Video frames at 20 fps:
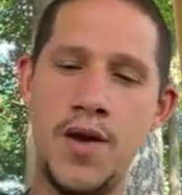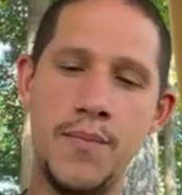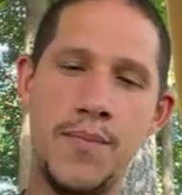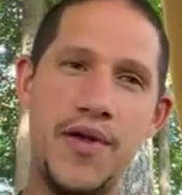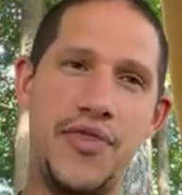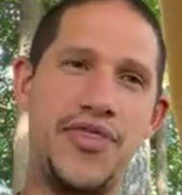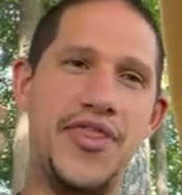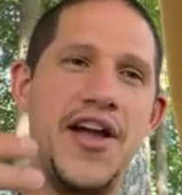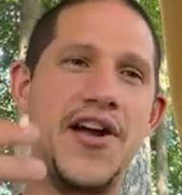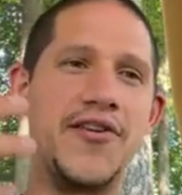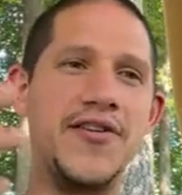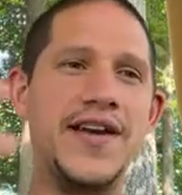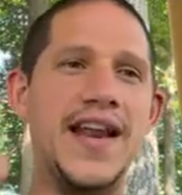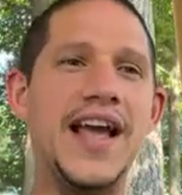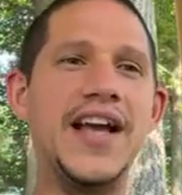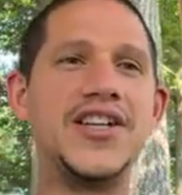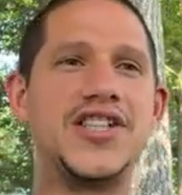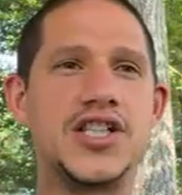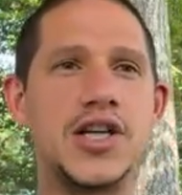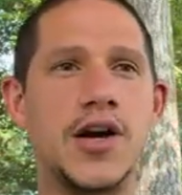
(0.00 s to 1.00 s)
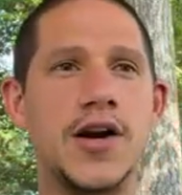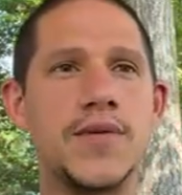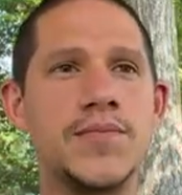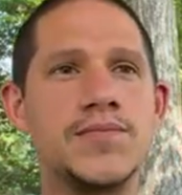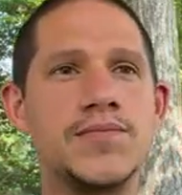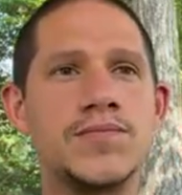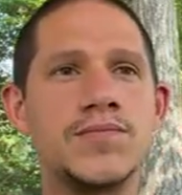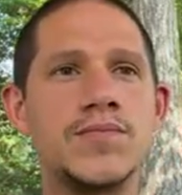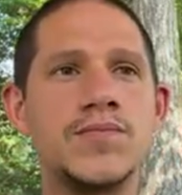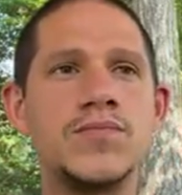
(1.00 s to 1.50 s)
but their nature
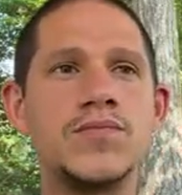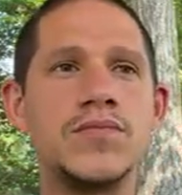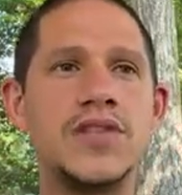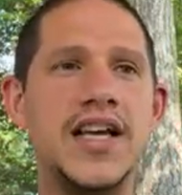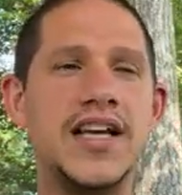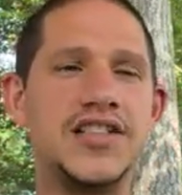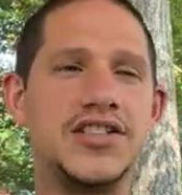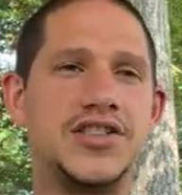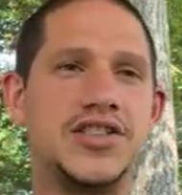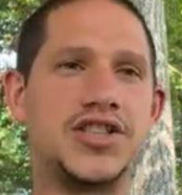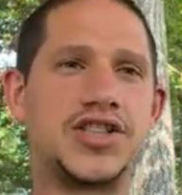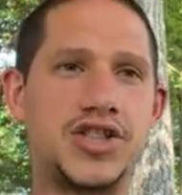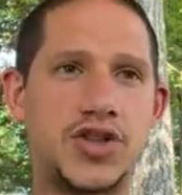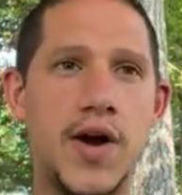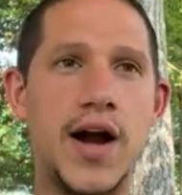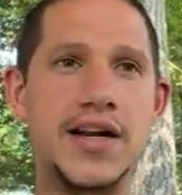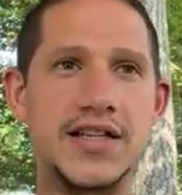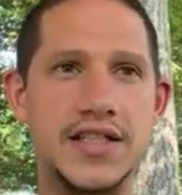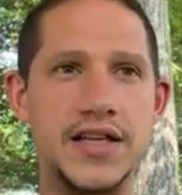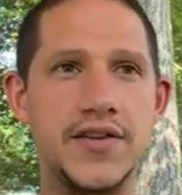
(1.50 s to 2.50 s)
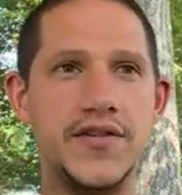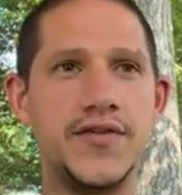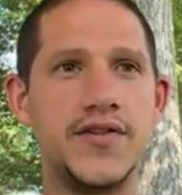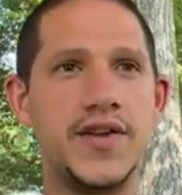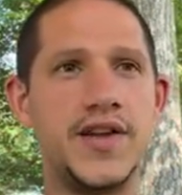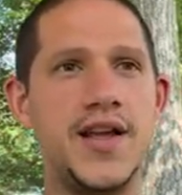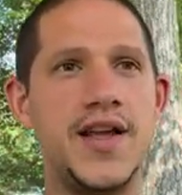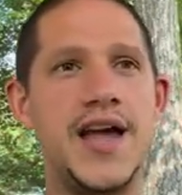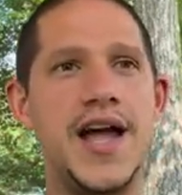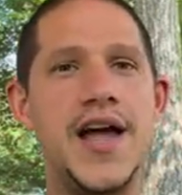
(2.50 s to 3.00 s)
is destructive
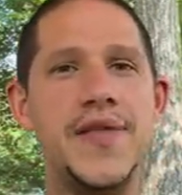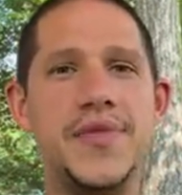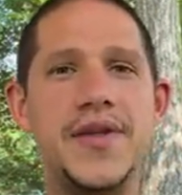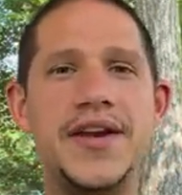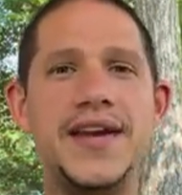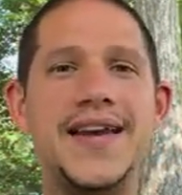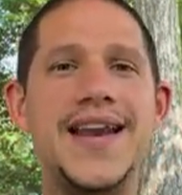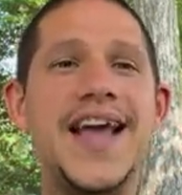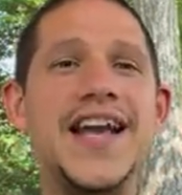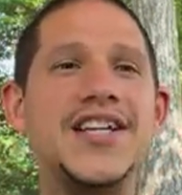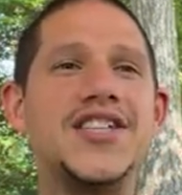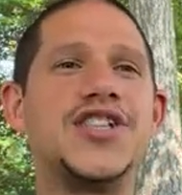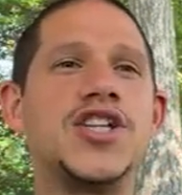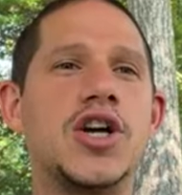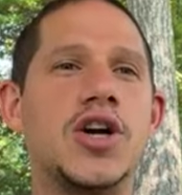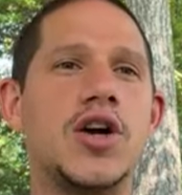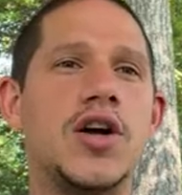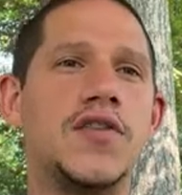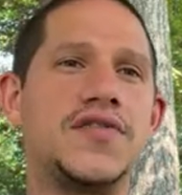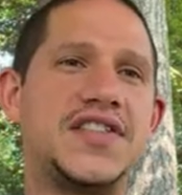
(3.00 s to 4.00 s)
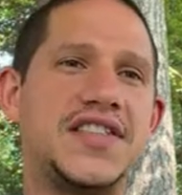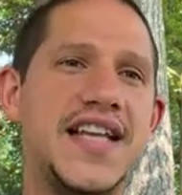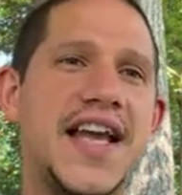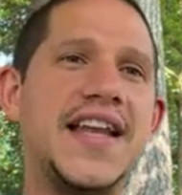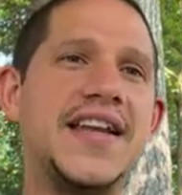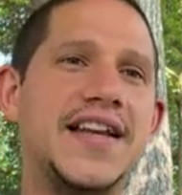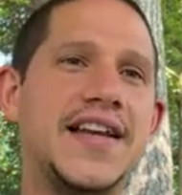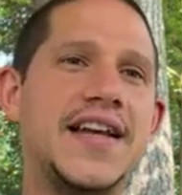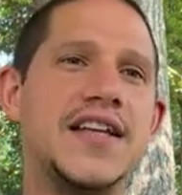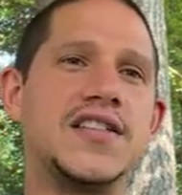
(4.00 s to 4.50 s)
and the nature of
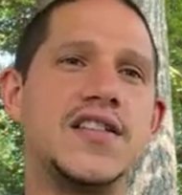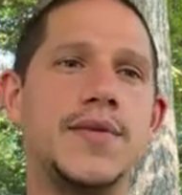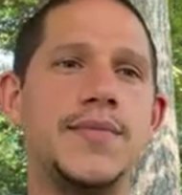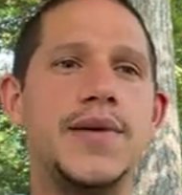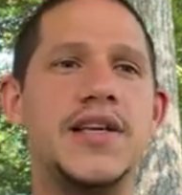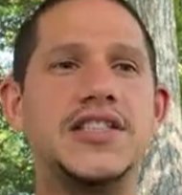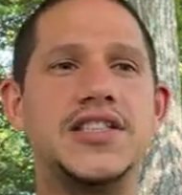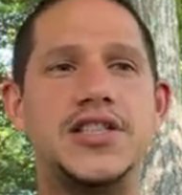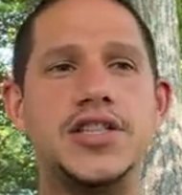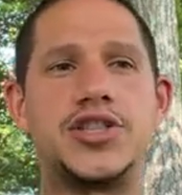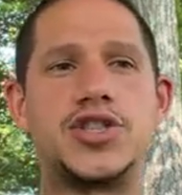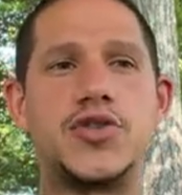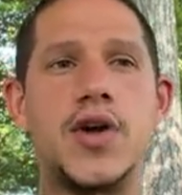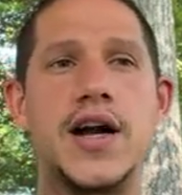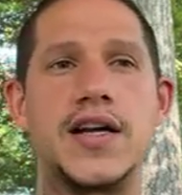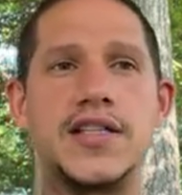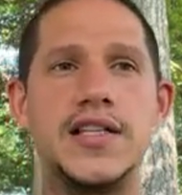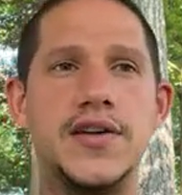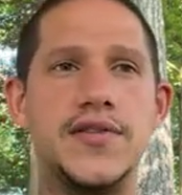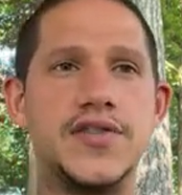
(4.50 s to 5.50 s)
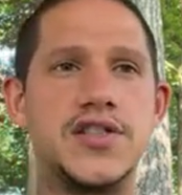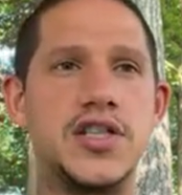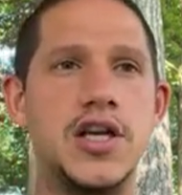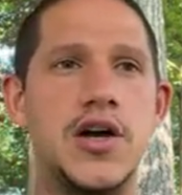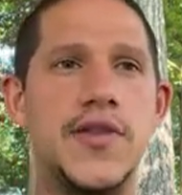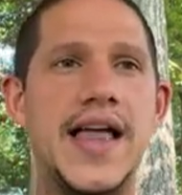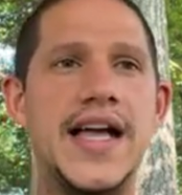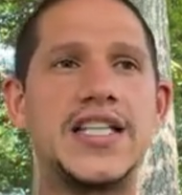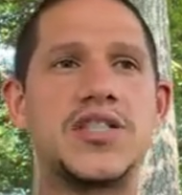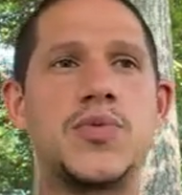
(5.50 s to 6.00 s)
Satanism is destructive.
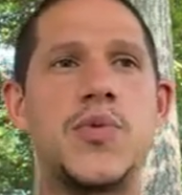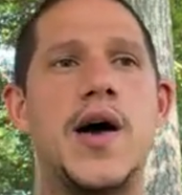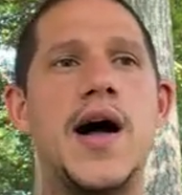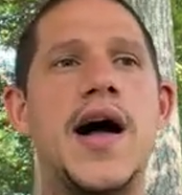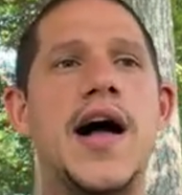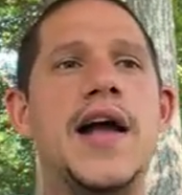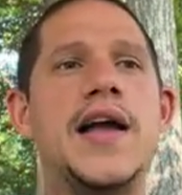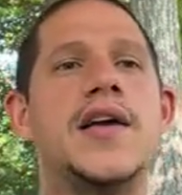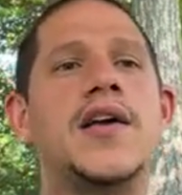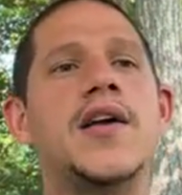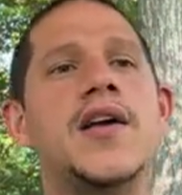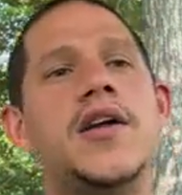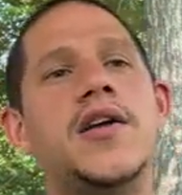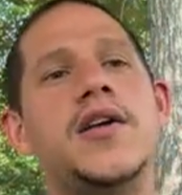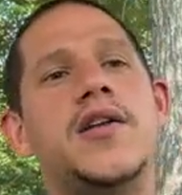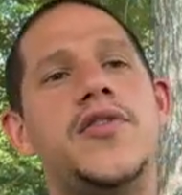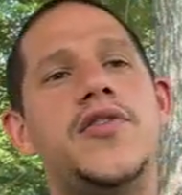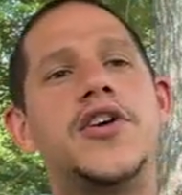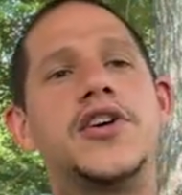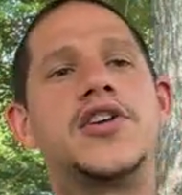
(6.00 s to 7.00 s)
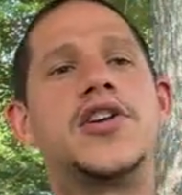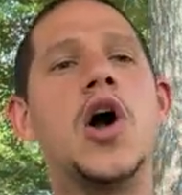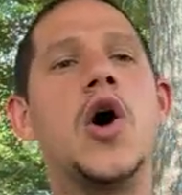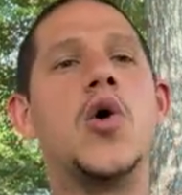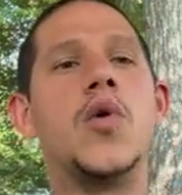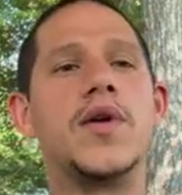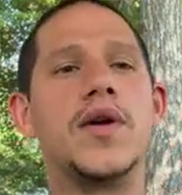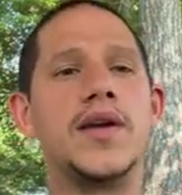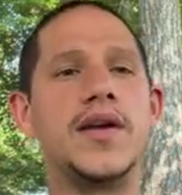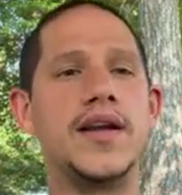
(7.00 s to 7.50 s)
So that's why the
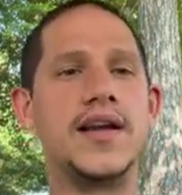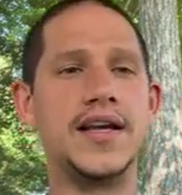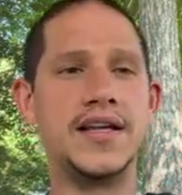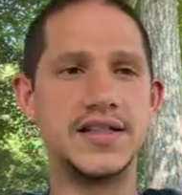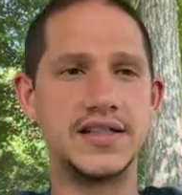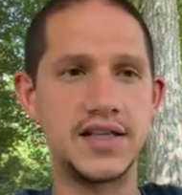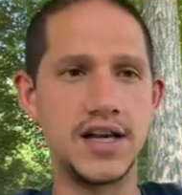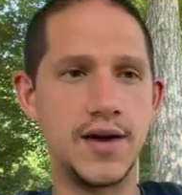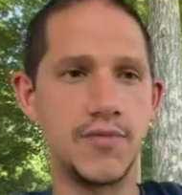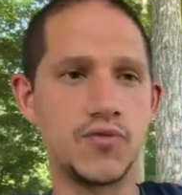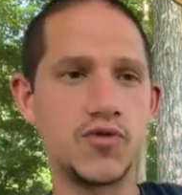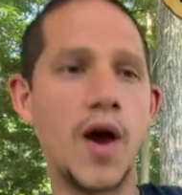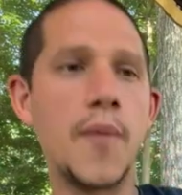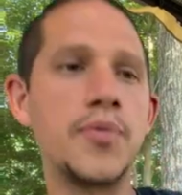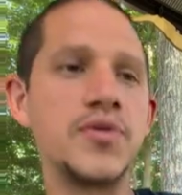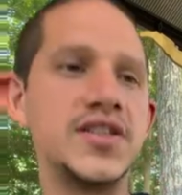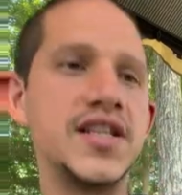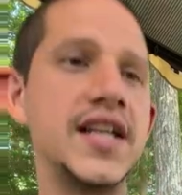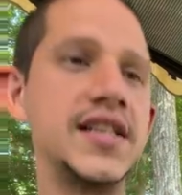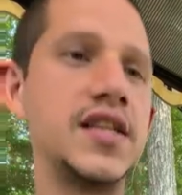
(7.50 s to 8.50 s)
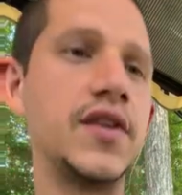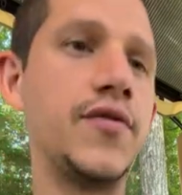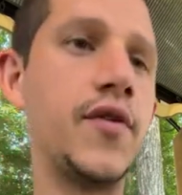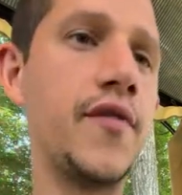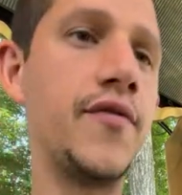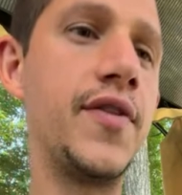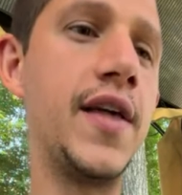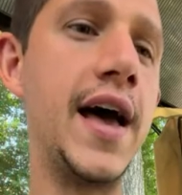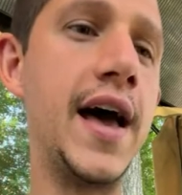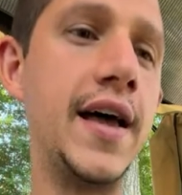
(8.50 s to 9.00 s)
goat is um, representative
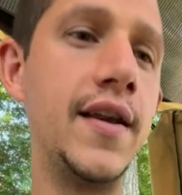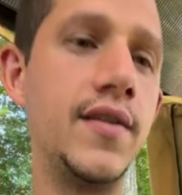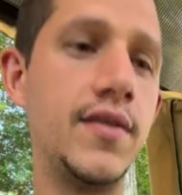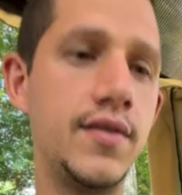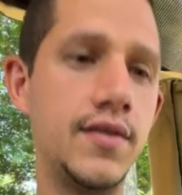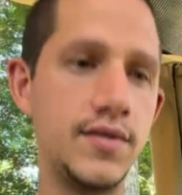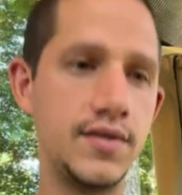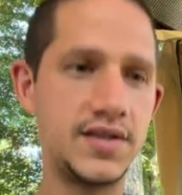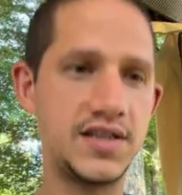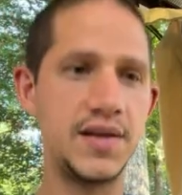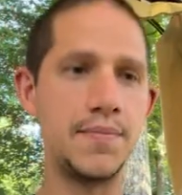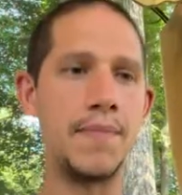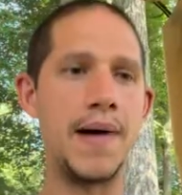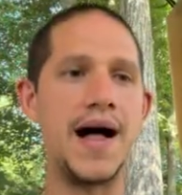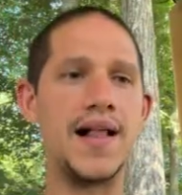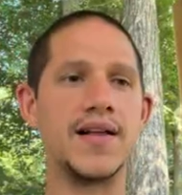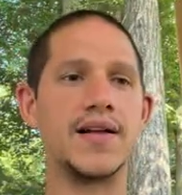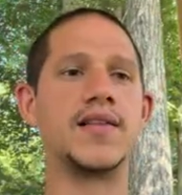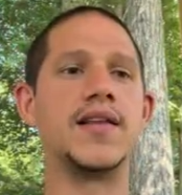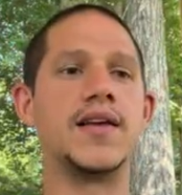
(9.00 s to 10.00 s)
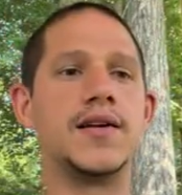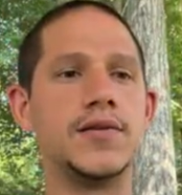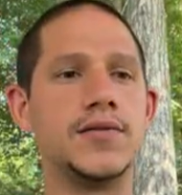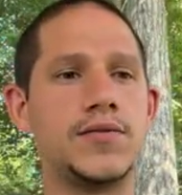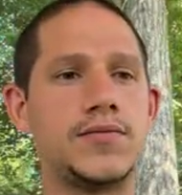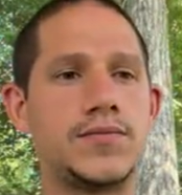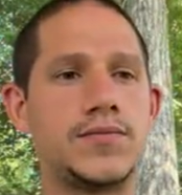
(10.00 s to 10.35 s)
of that symbolically.